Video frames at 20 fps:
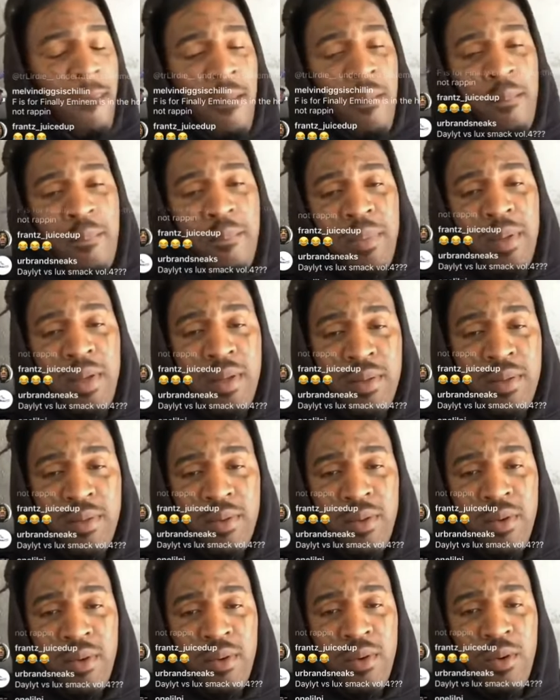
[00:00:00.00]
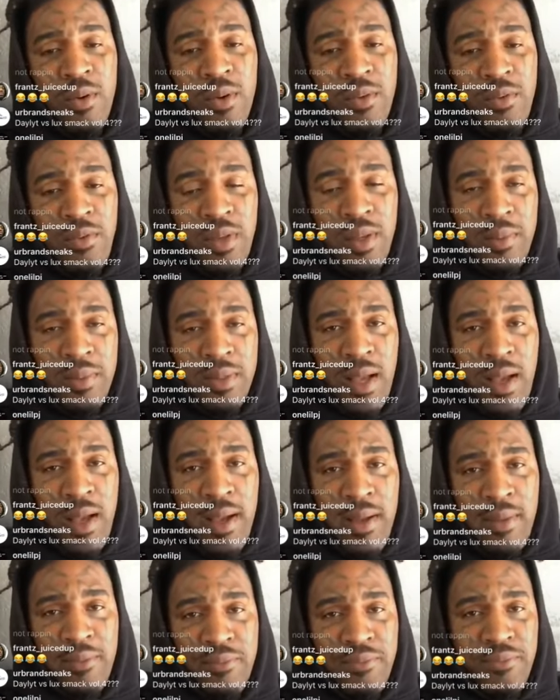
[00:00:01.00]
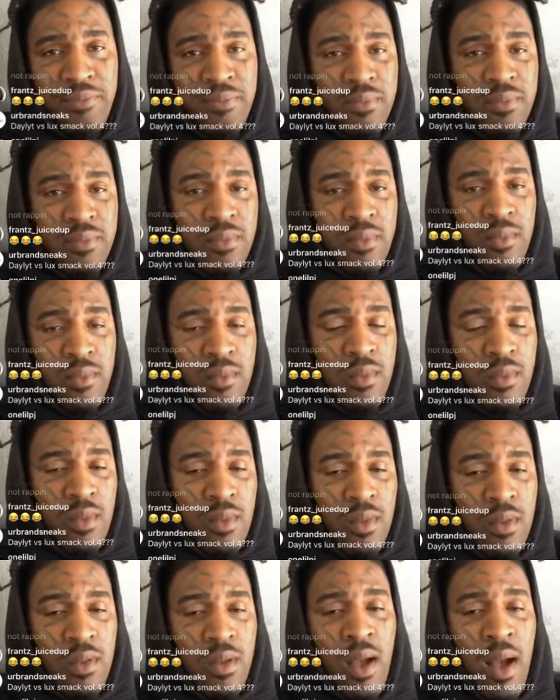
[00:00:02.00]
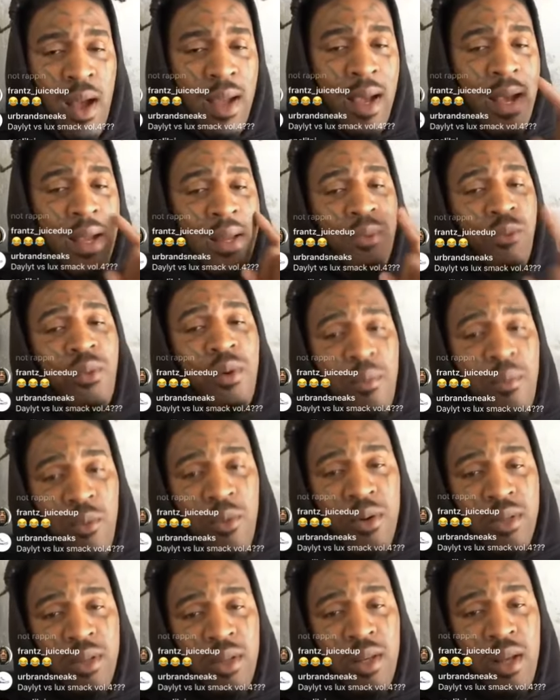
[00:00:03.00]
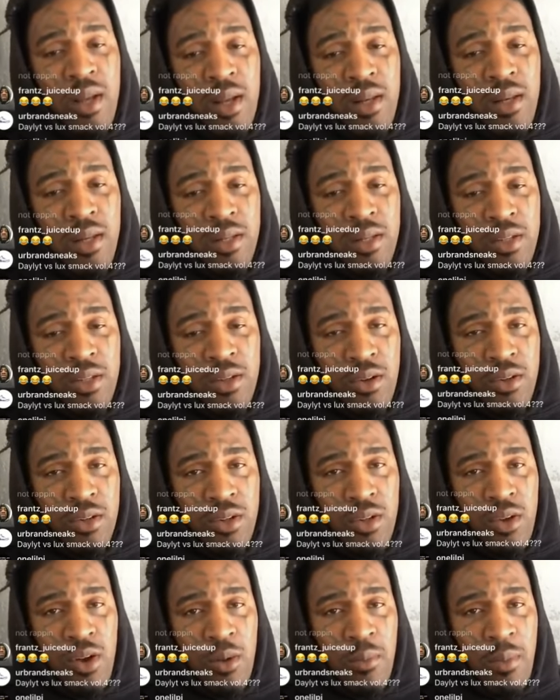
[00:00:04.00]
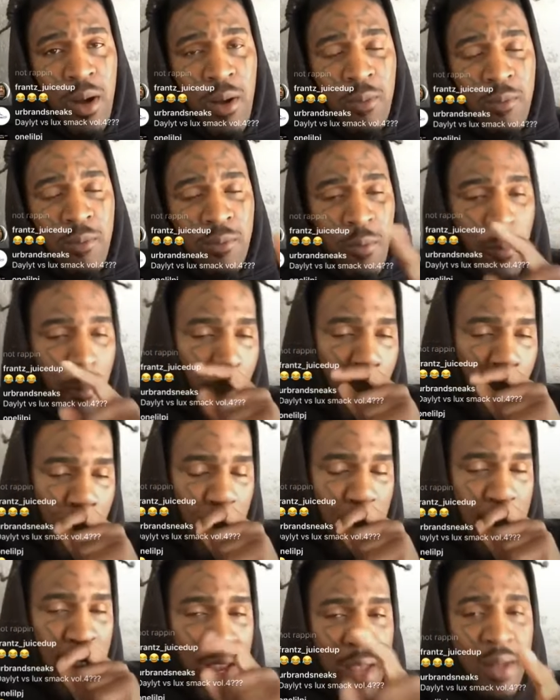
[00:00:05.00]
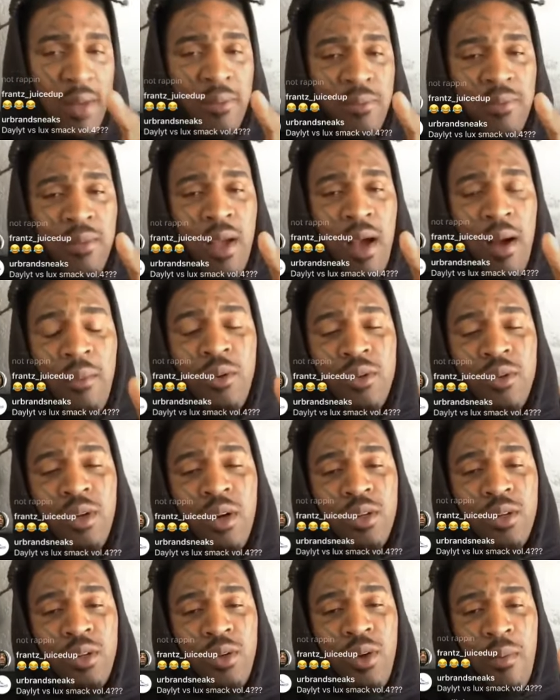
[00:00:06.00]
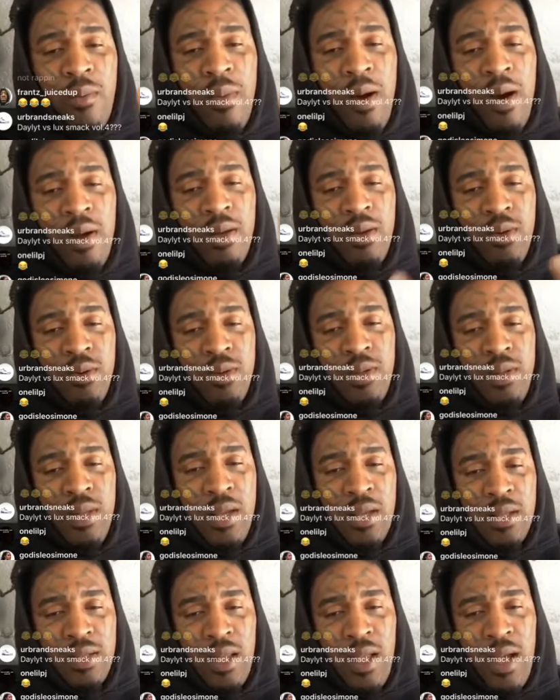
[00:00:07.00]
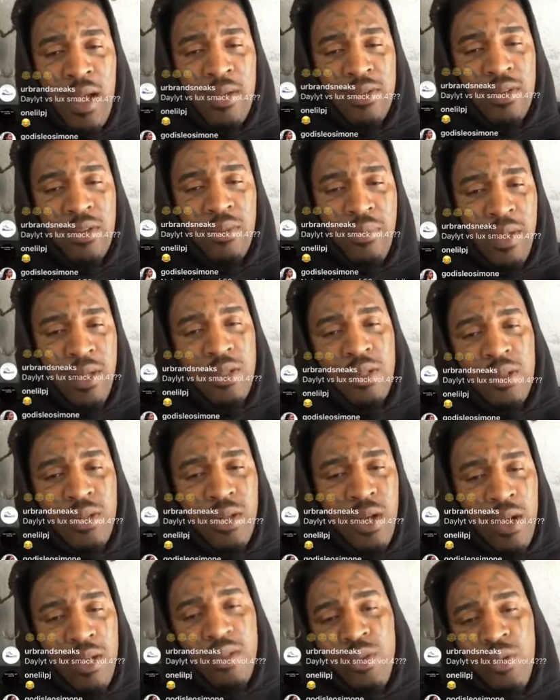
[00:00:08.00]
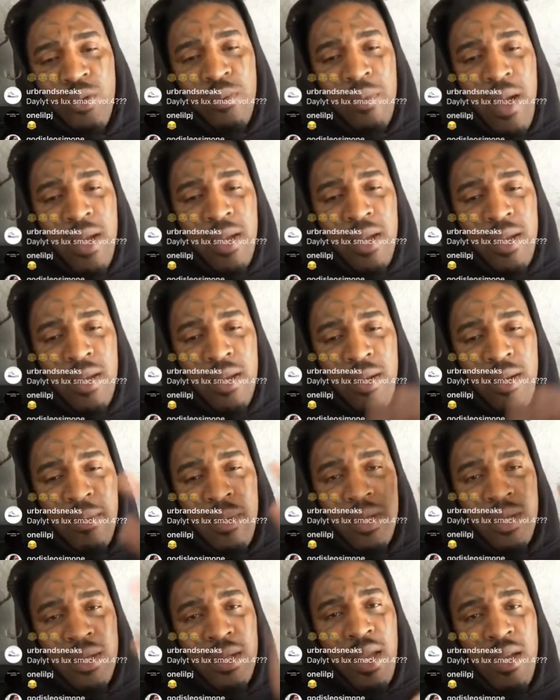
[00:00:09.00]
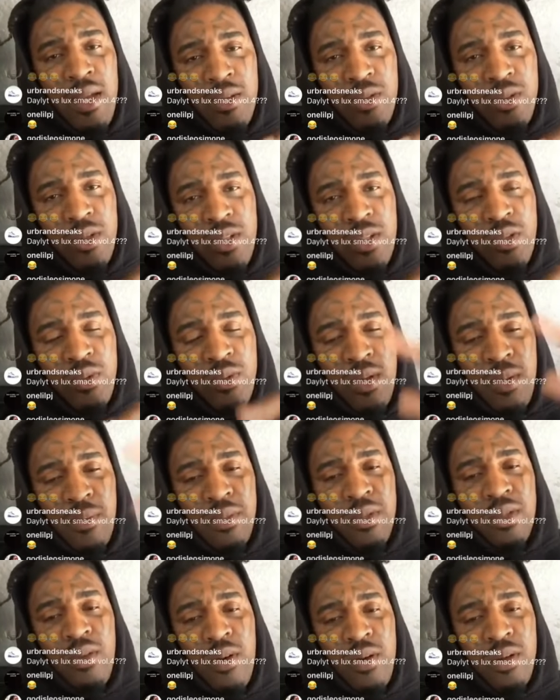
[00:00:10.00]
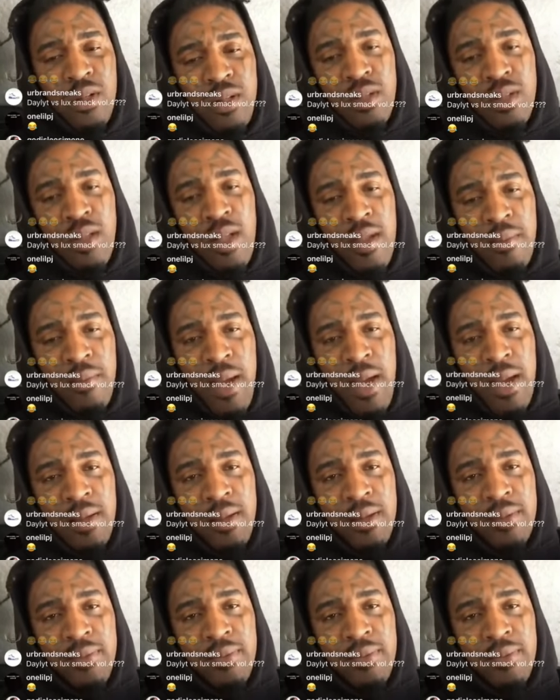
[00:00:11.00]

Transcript: But on the flip side, I got one more thing that I need to talk to y'all about, and I'm gonna talk to y'all about it on the next live. So make sure y'all tune back in. I'm about to cancel this one. I'm gonna start this thing back up.